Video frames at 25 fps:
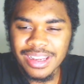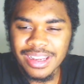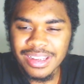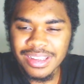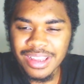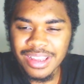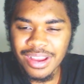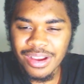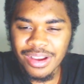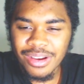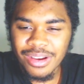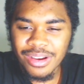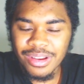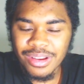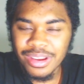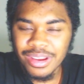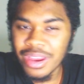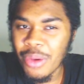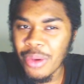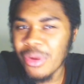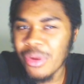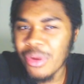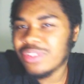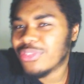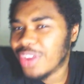
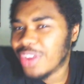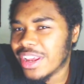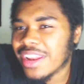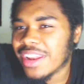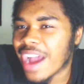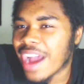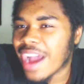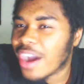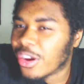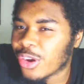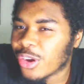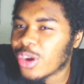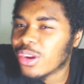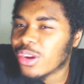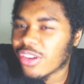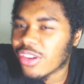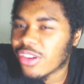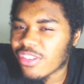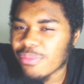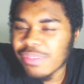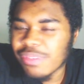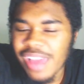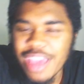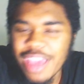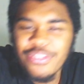it wasn't really that good of
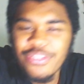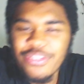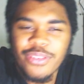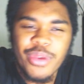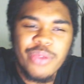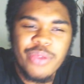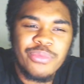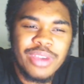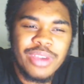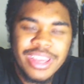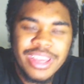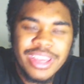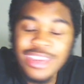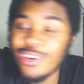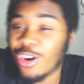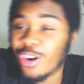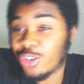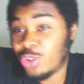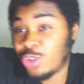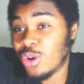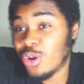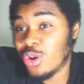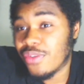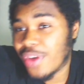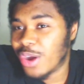a play from him, but he got
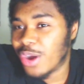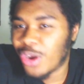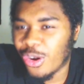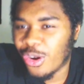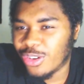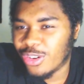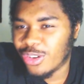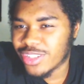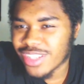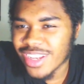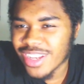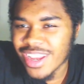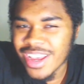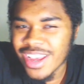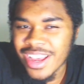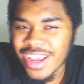2 of our goals.